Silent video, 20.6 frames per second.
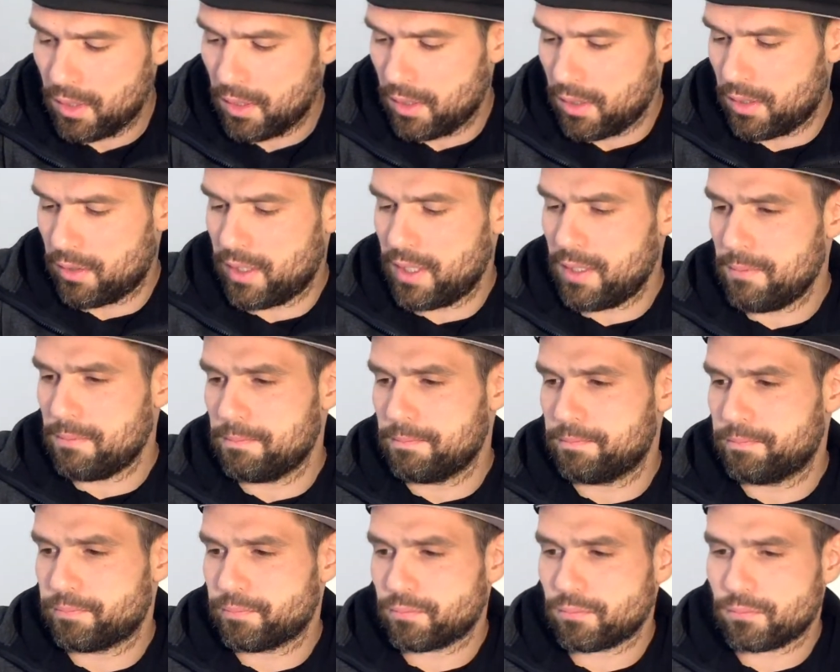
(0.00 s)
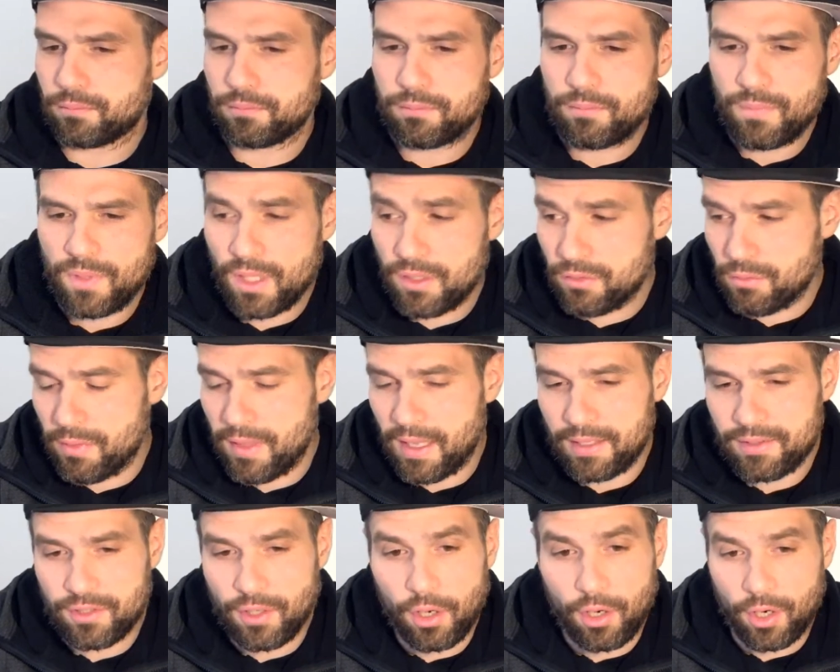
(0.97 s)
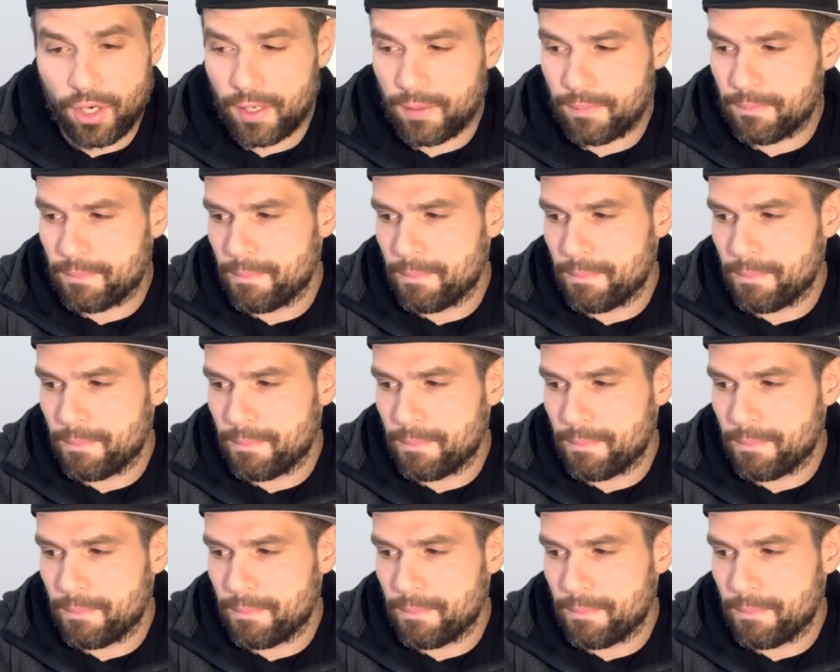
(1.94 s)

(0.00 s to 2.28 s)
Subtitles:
All right? So that's R.